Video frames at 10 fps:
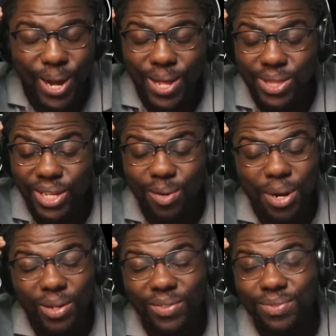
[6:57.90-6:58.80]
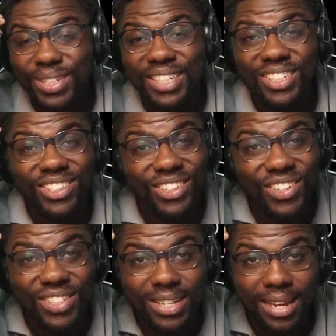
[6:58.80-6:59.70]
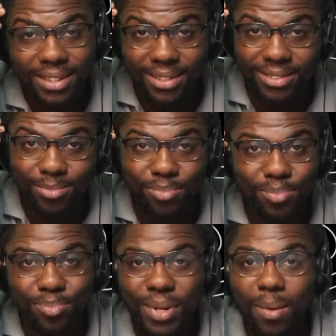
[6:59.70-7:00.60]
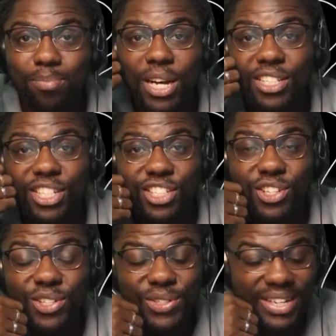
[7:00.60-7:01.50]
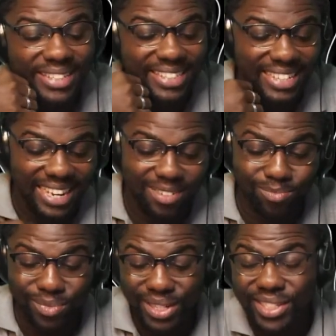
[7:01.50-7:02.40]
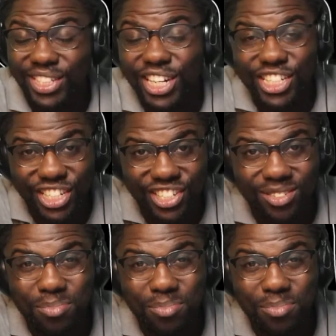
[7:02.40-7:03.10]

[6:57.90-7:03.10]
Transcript: I think about the freaking girls that get plastic surgery and, and injections